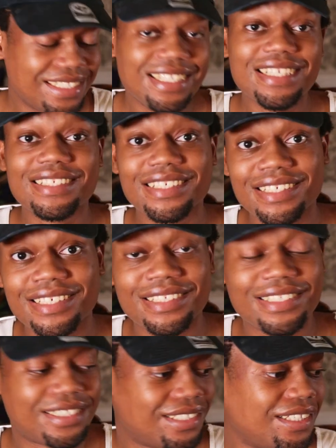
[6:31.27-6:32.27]
this
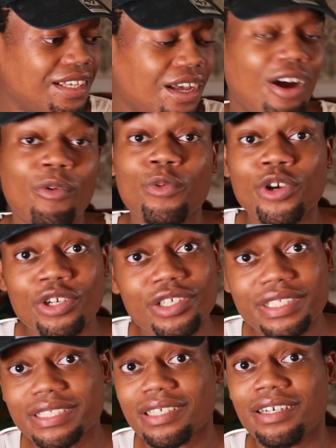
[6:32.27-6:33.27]
is a real
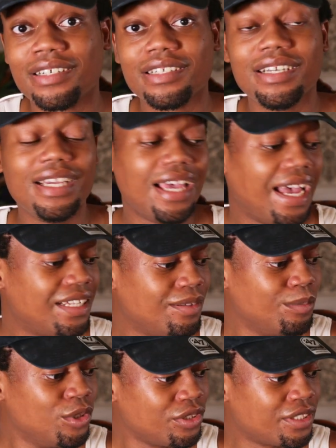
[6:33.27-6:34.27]
good song, and the
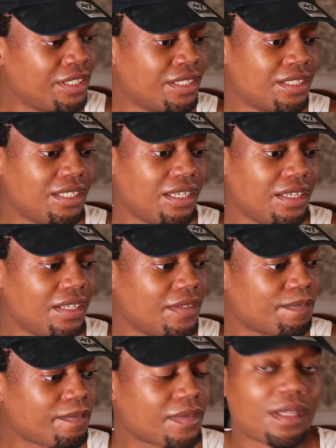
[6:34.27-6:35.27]
music
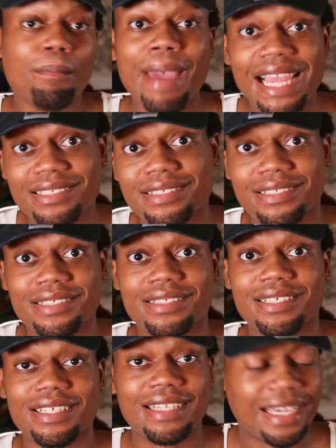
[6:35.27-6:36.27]
matched
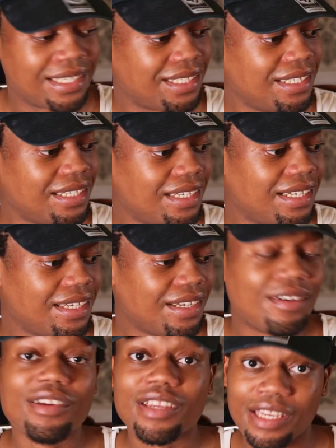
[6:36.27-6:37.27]
it. Like,
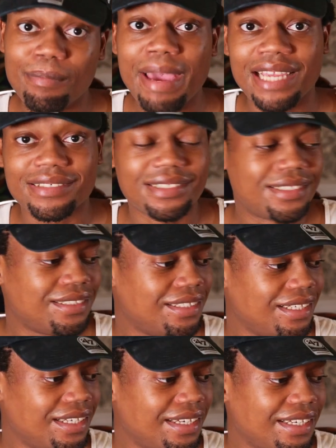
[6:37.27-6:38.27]
it matched it.
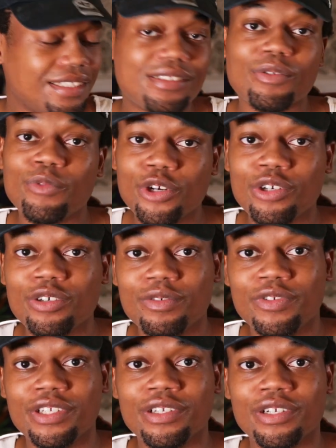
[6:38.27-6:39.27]
It's a real good
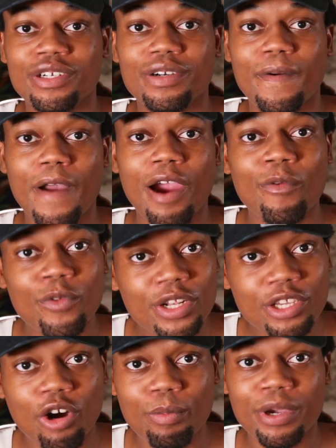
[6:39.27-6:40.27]
video. I
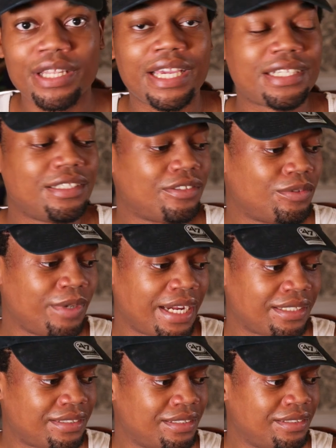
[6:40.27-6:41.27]
really hope y'all like this
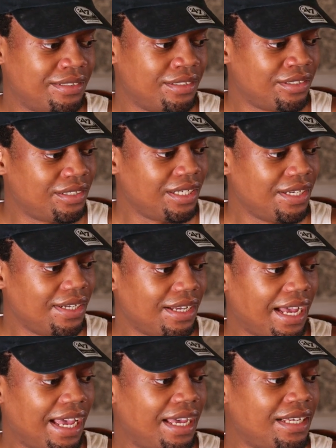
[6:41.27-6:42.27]
reaction, you know?
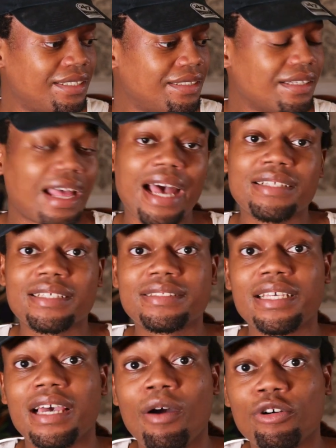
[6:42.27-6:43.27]
And as I
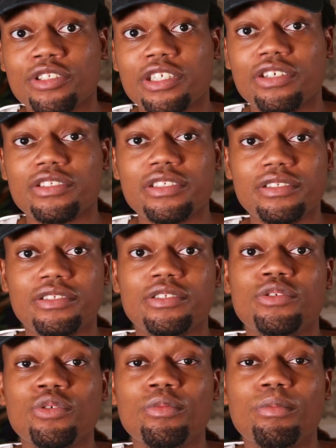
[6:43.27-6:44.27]
said, I want to continue to
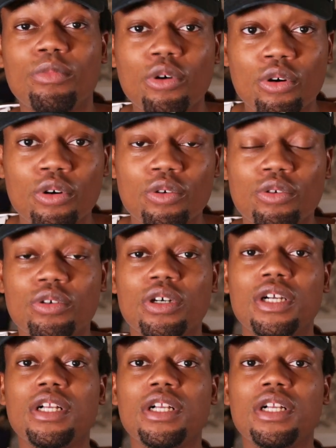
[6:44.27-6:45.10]
do more